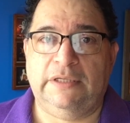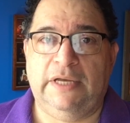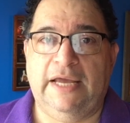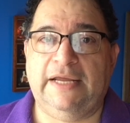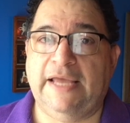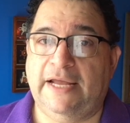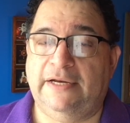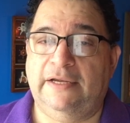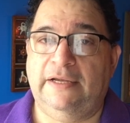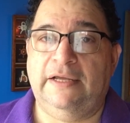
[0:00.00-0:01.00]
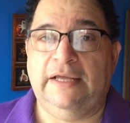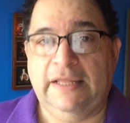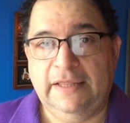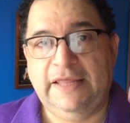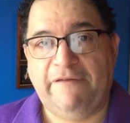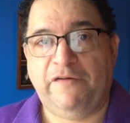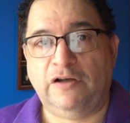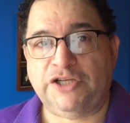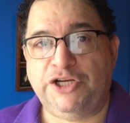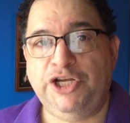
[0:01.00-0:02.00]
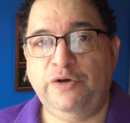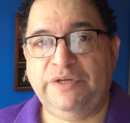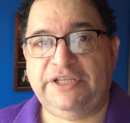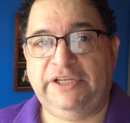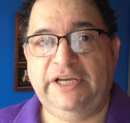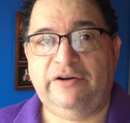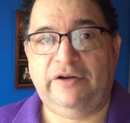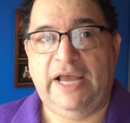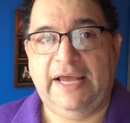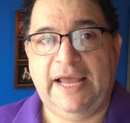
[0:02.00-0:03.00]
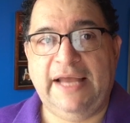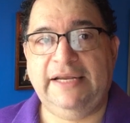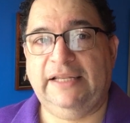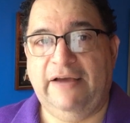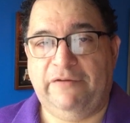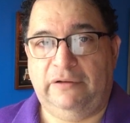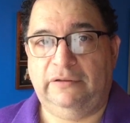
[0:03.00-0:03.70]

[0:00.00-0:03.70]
And again, that falls on you as a leader at any level,